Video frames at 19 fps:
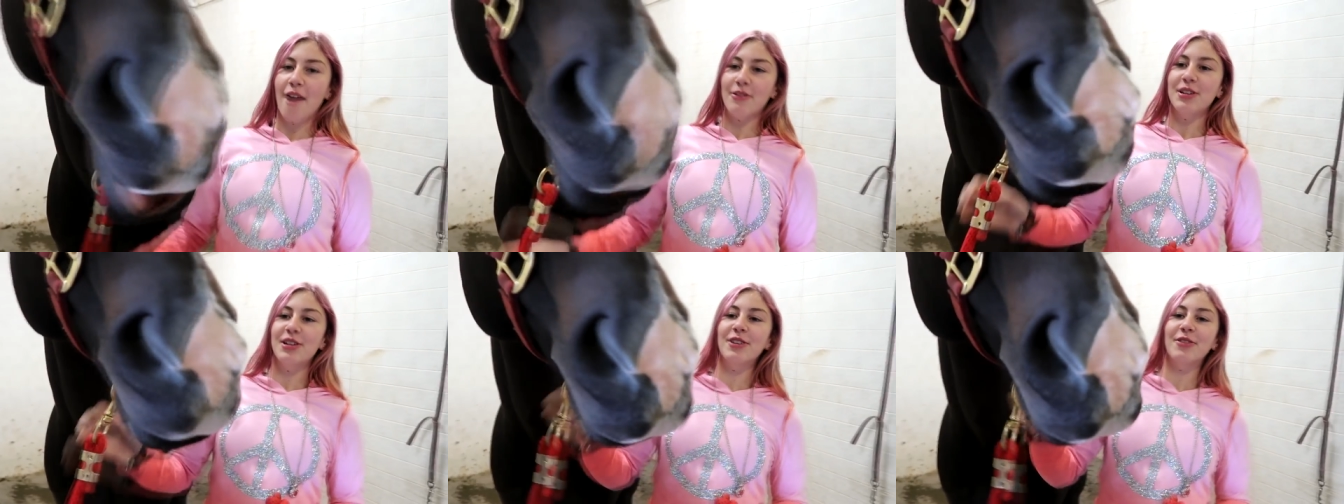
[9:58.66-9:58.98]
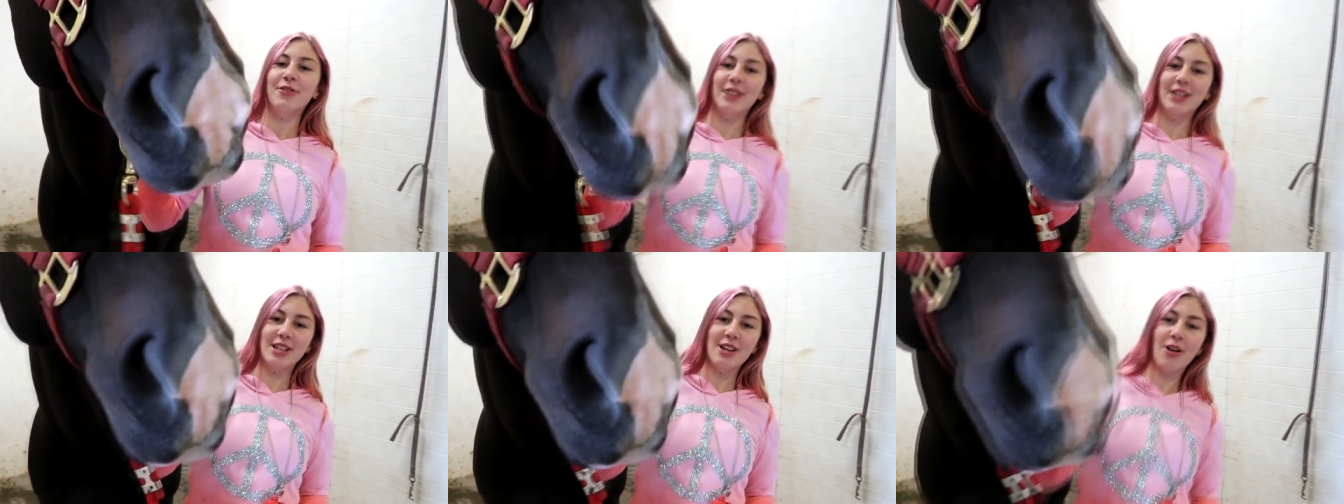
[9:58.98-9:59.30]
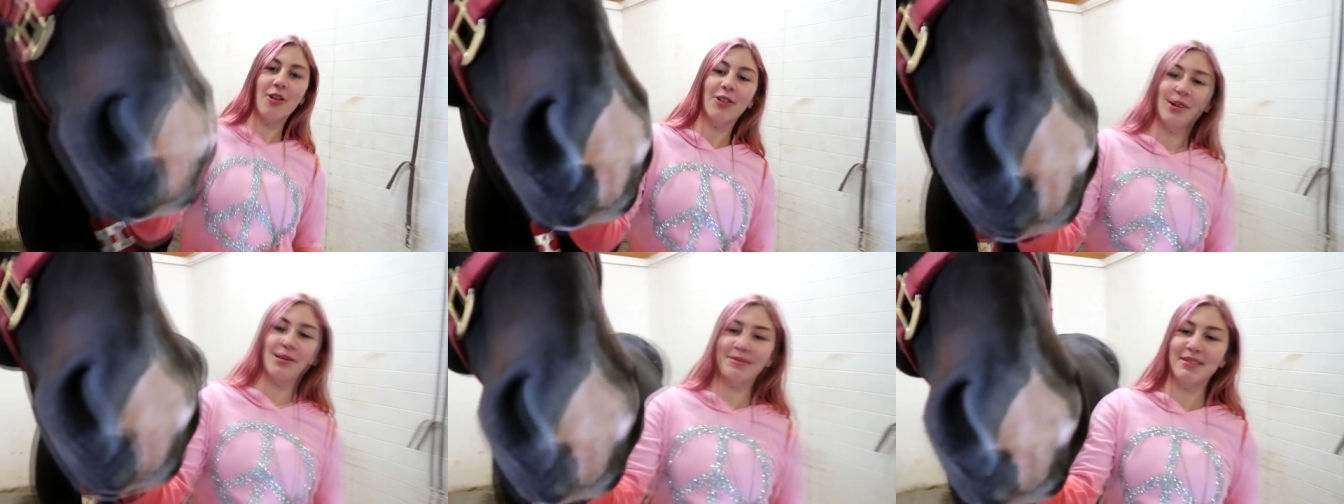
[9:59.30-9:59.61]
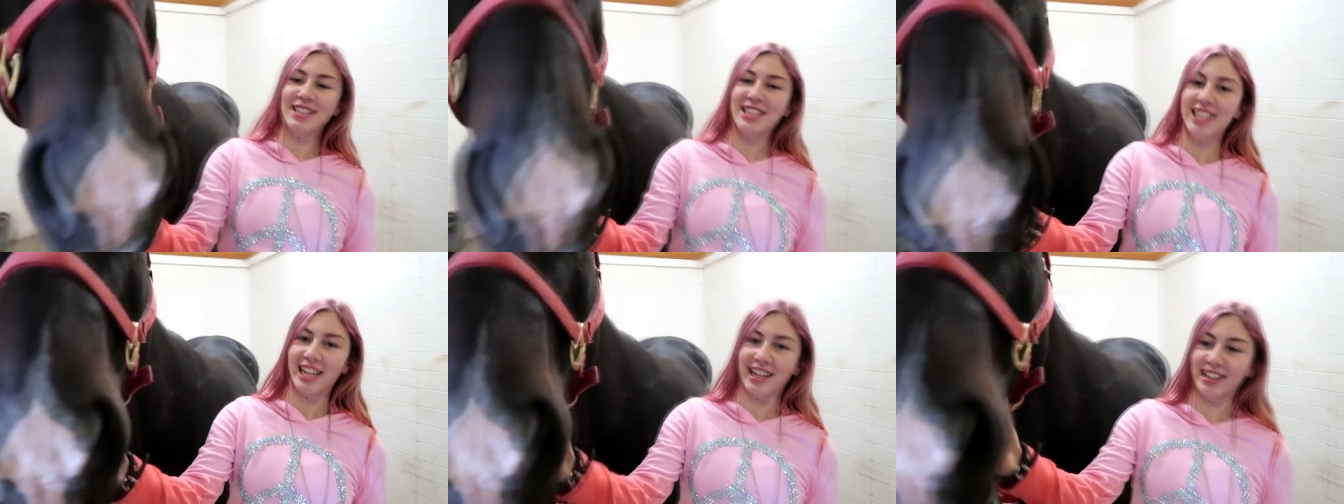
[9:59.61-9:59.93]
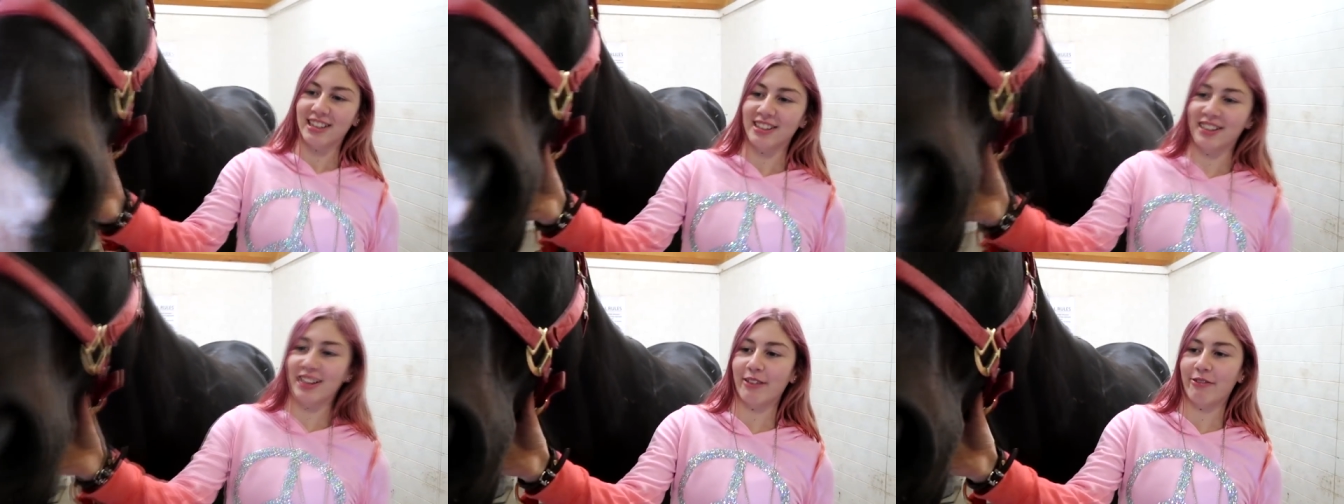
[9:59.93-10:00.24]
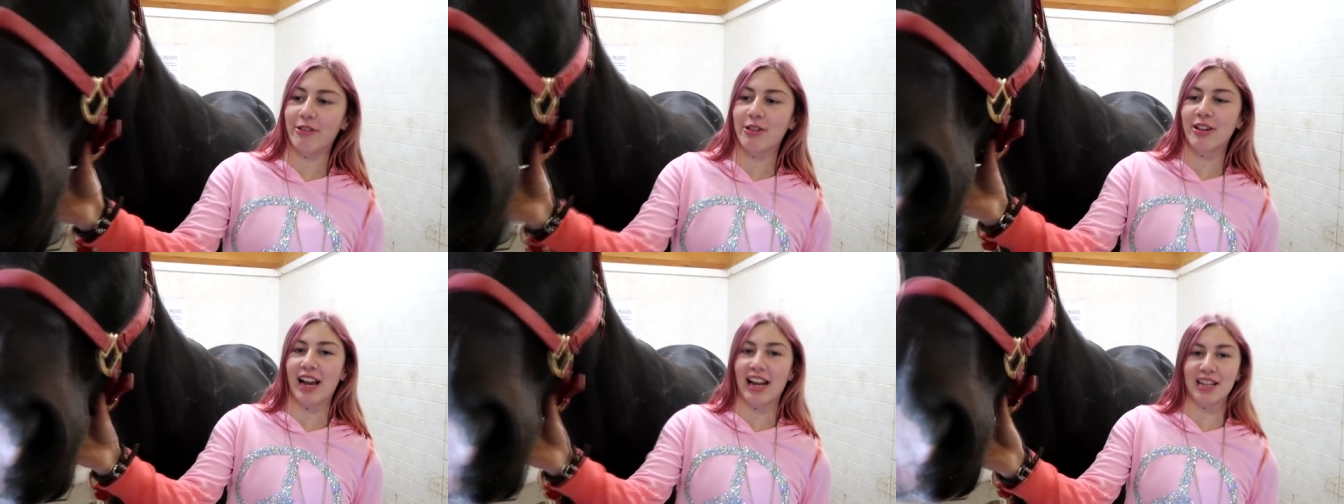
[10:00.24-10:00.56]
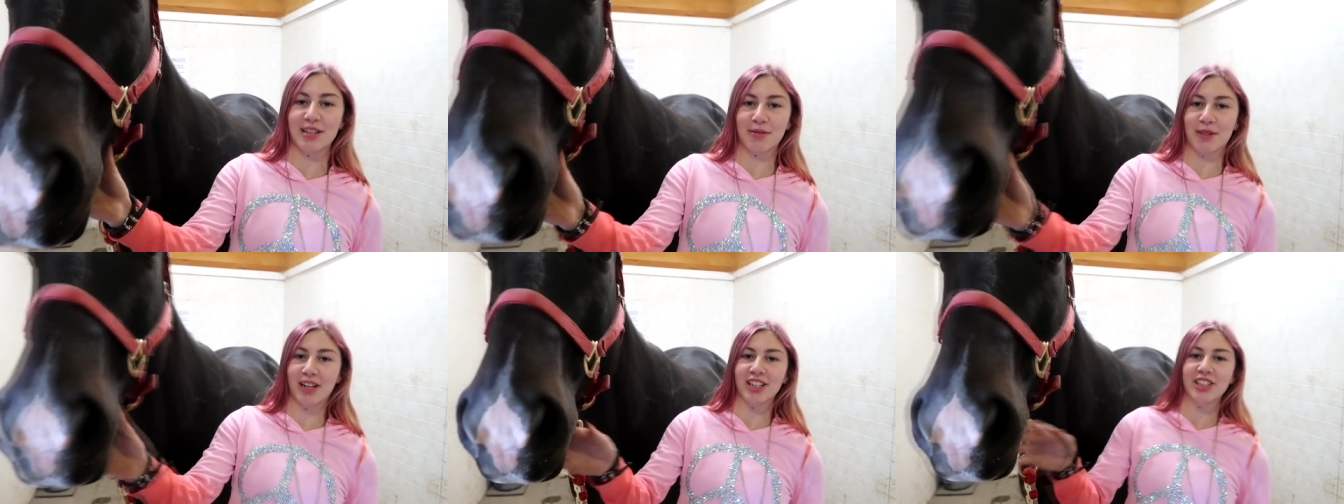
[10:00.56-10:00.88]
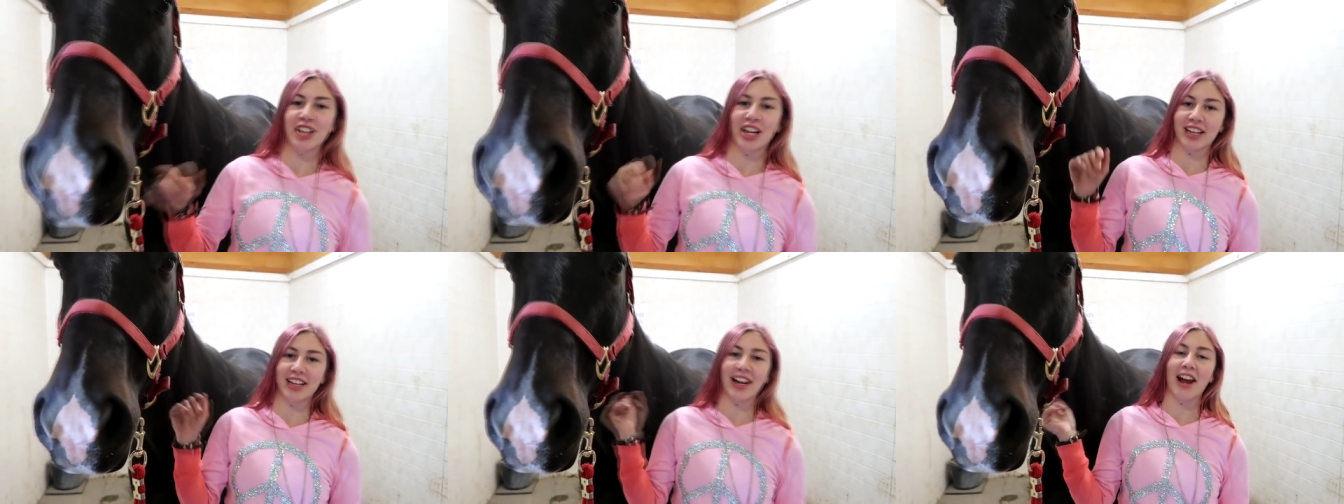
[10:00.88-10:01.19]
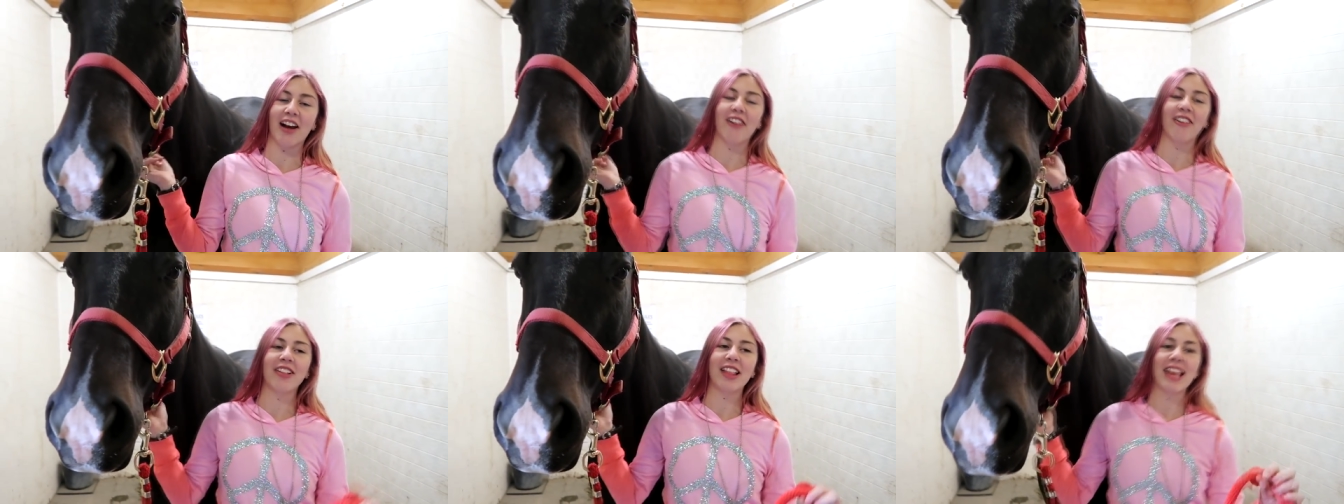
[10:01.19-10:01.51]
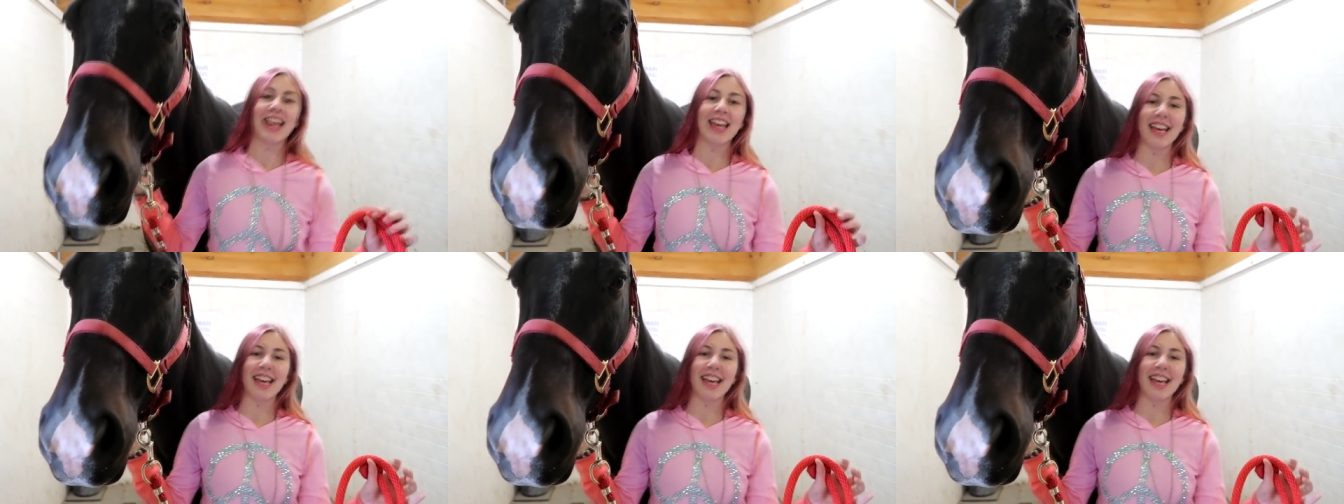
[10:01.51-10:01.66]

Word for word: I have a new video on my channel if you guys want to check it out.